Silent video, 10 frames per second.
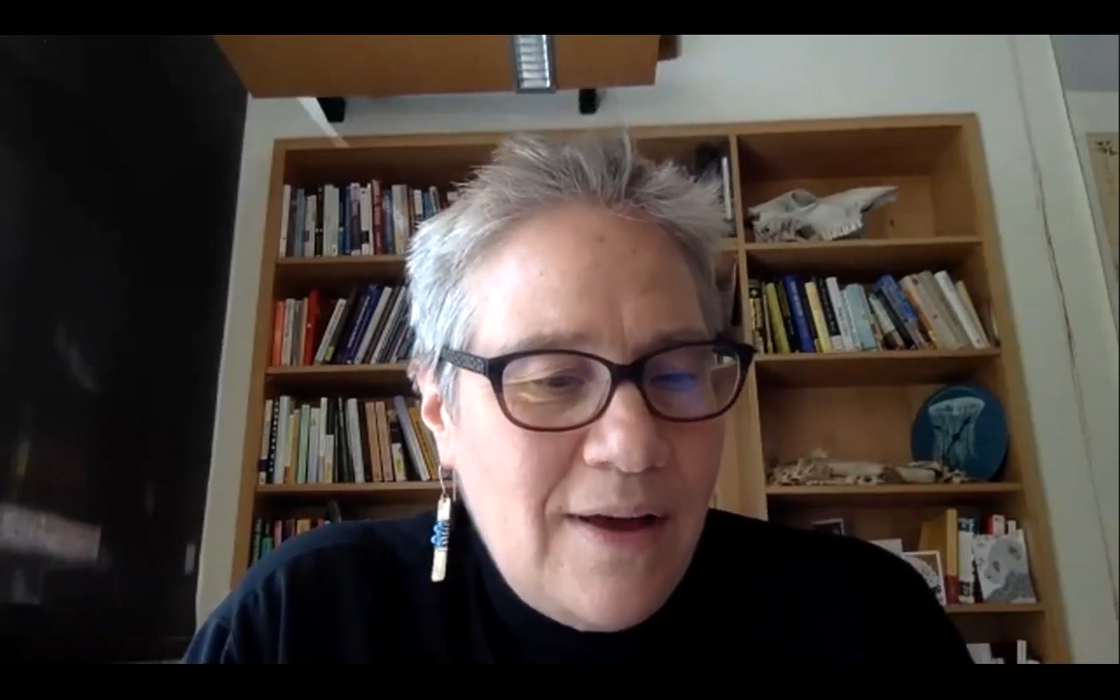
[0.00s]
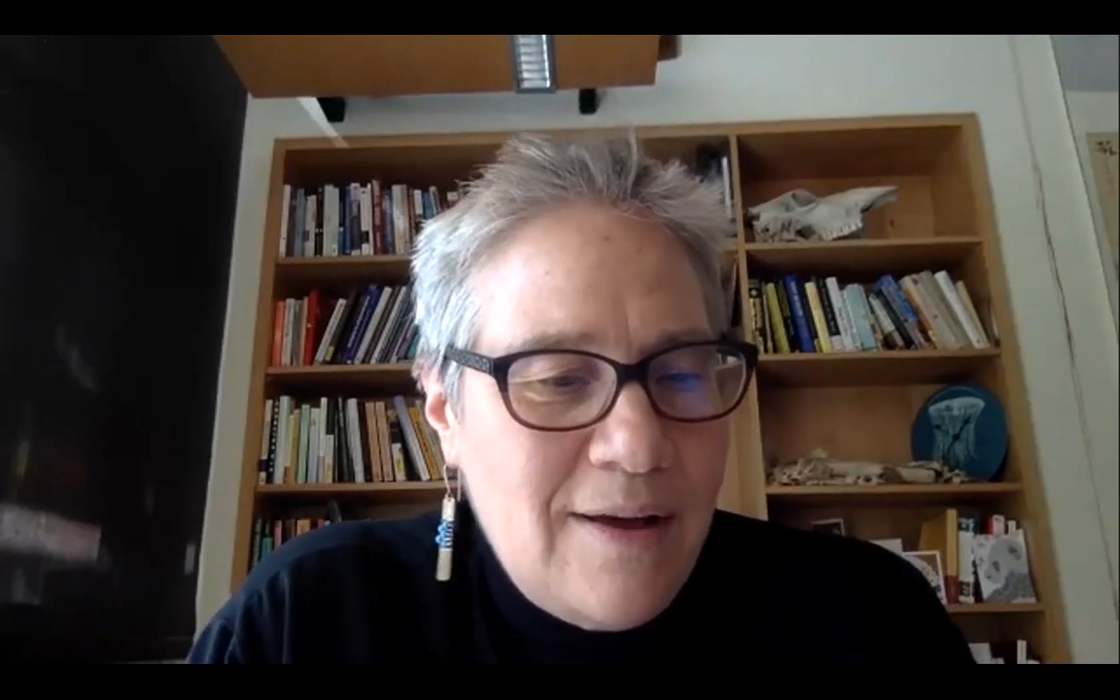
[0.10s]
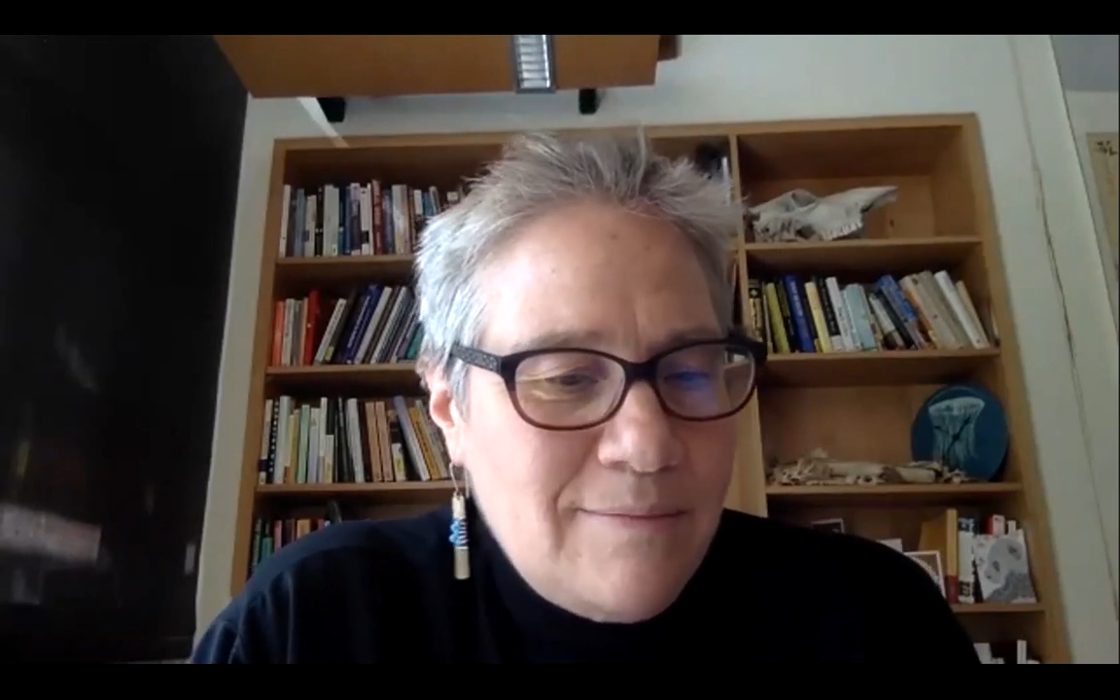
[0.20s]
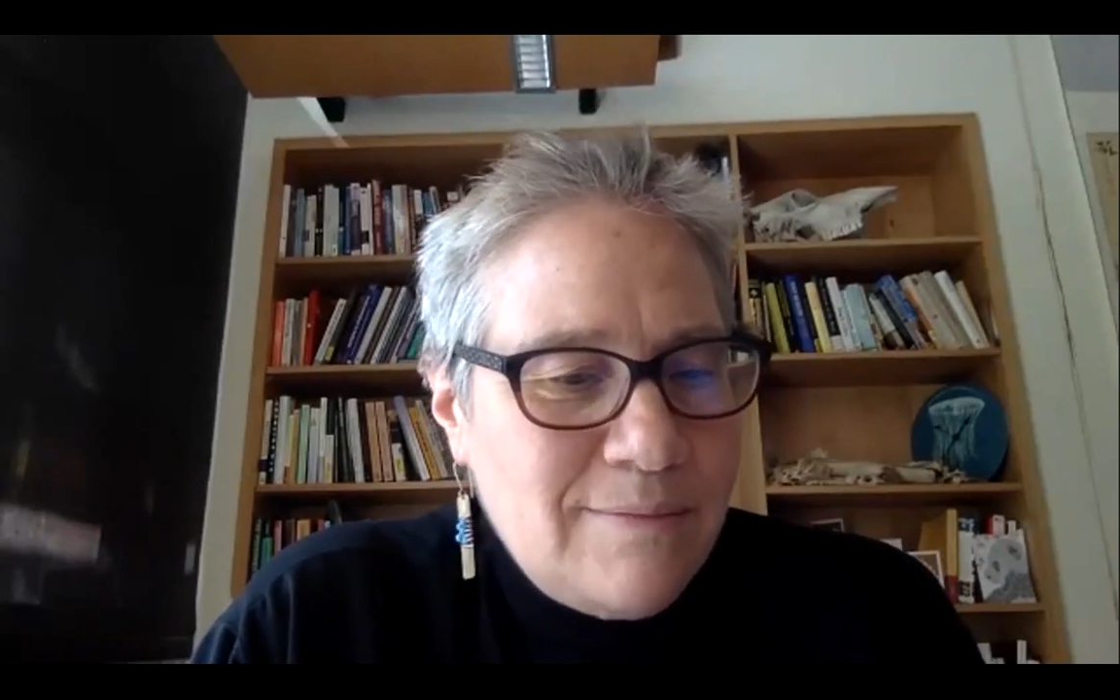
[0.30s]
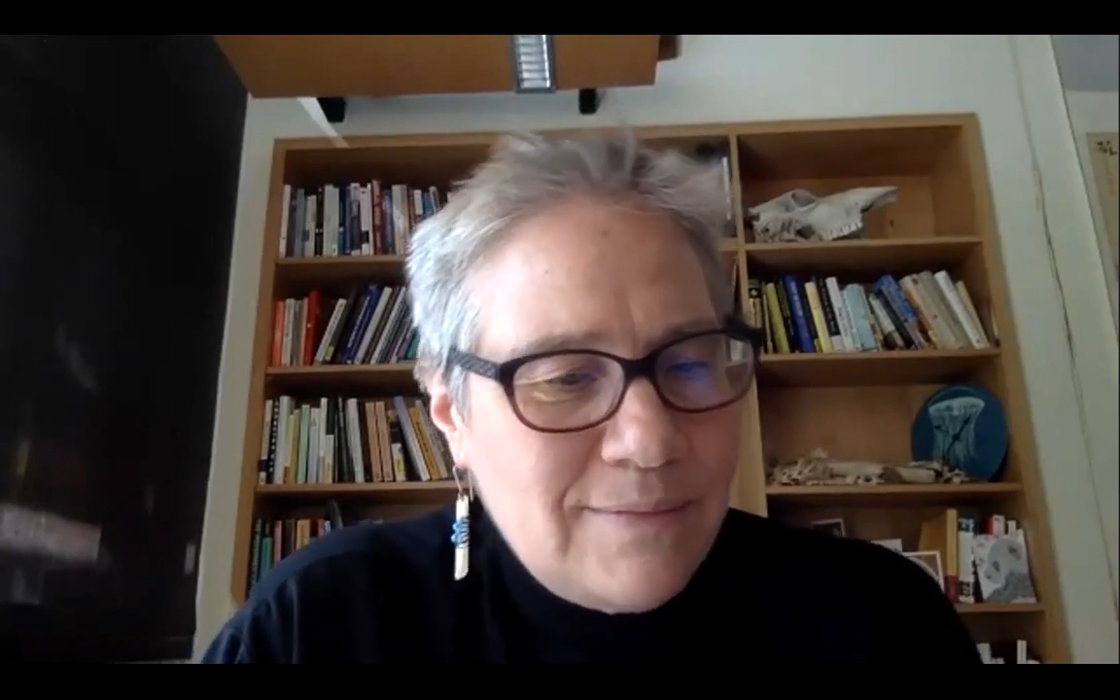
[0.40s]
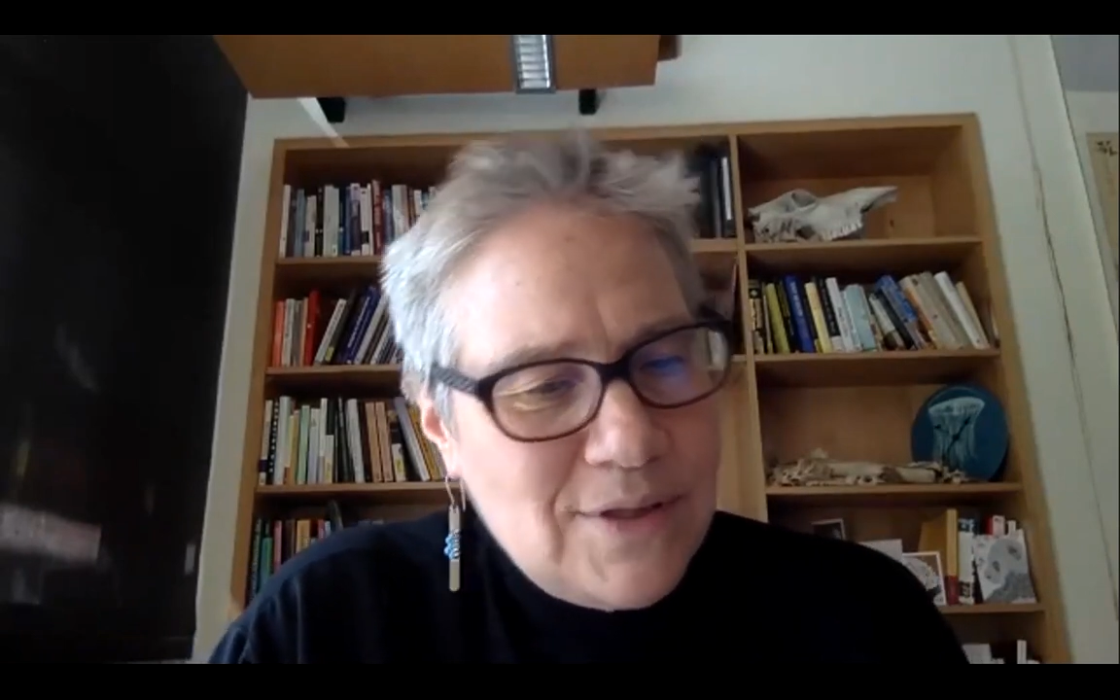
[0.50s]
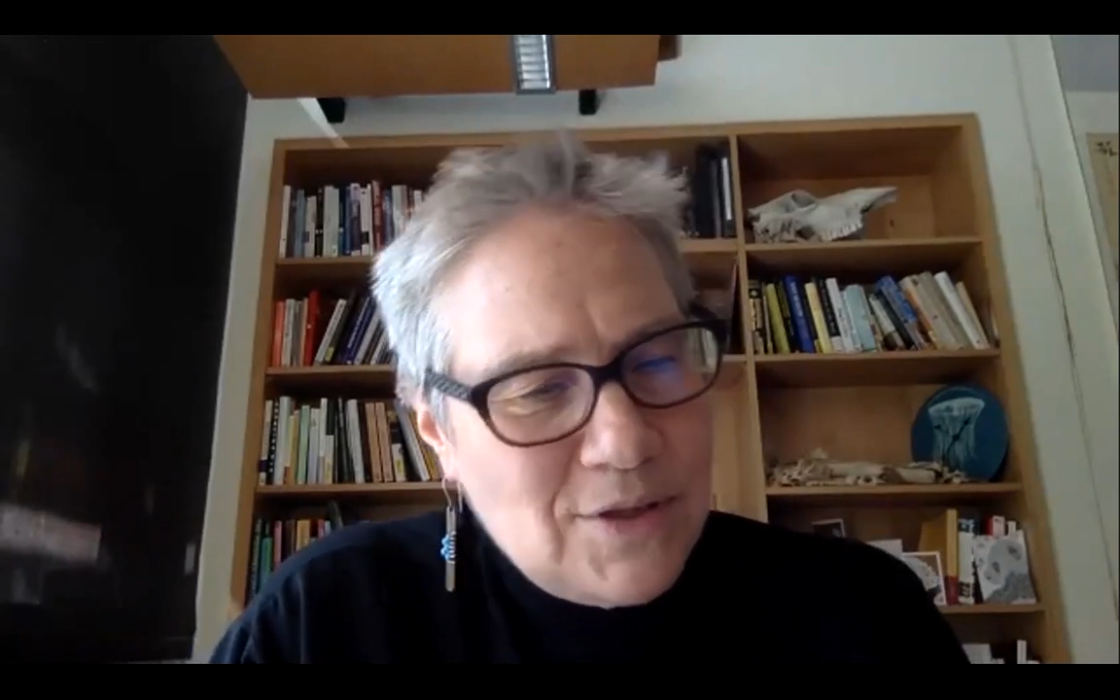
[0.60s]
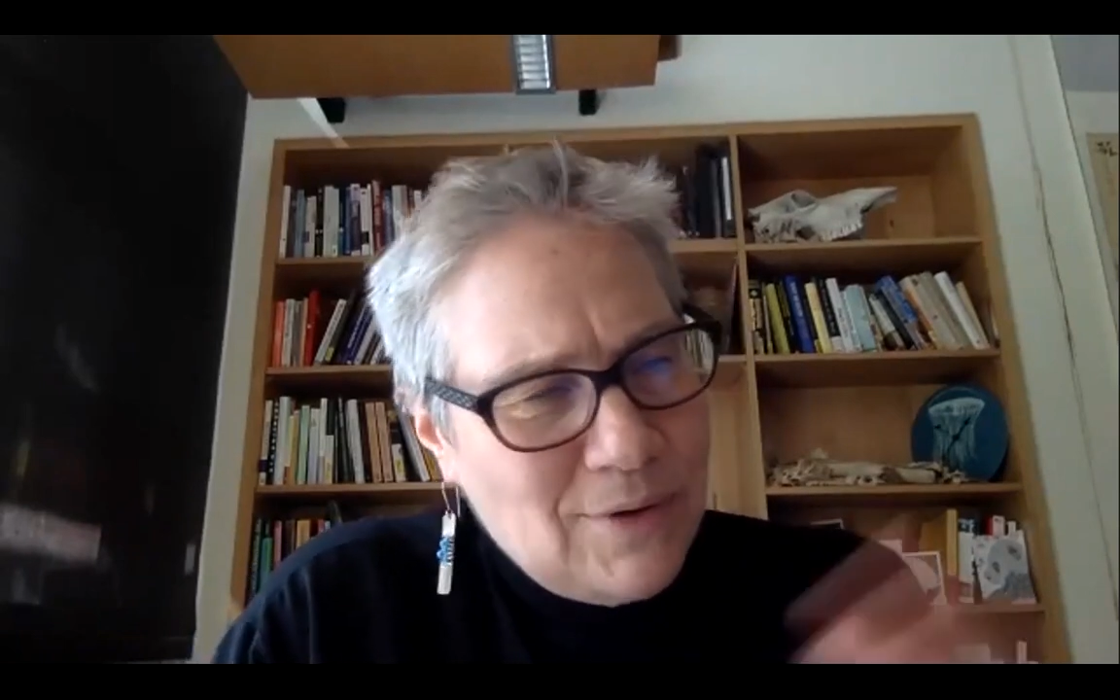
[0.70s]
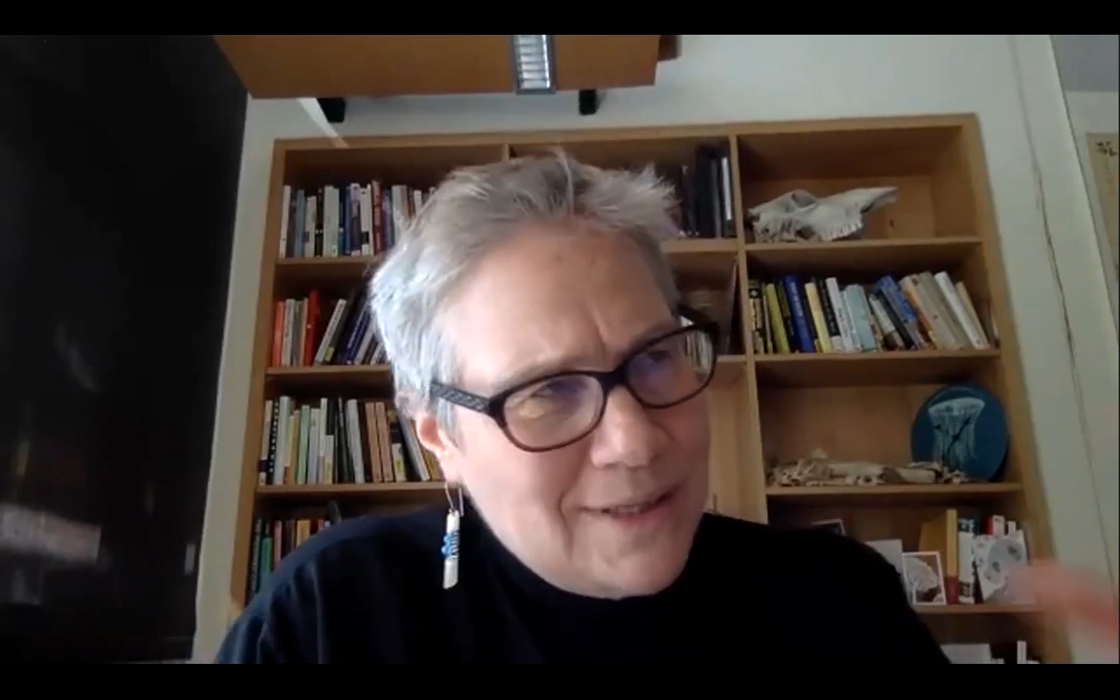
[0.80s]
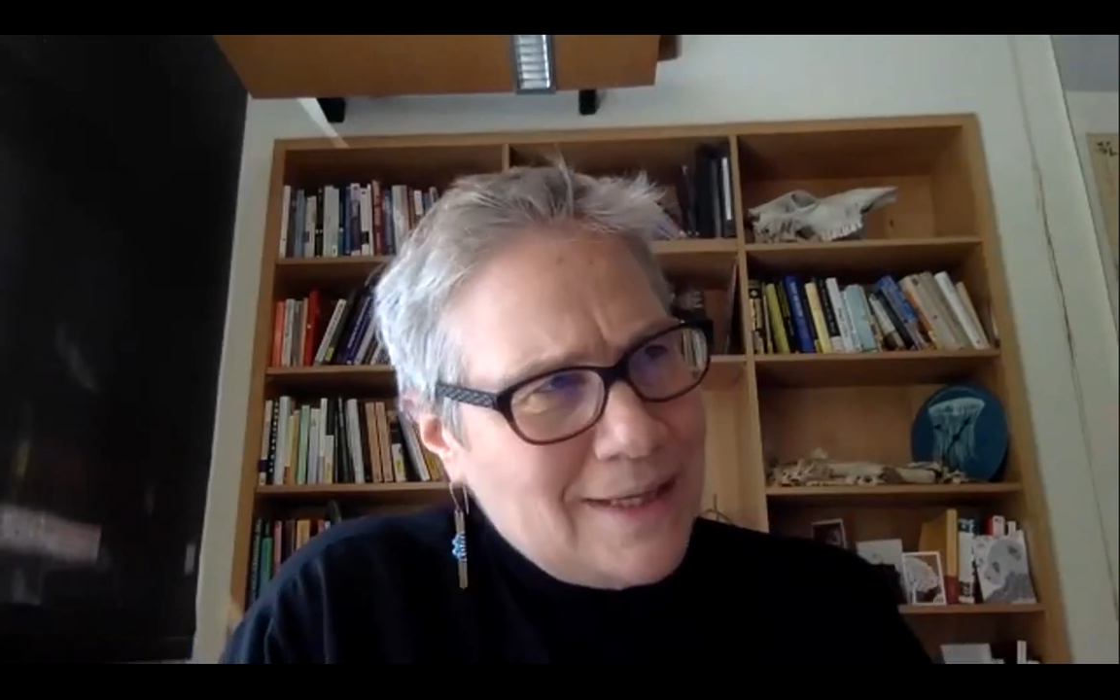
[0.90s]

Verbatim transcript: um, stress.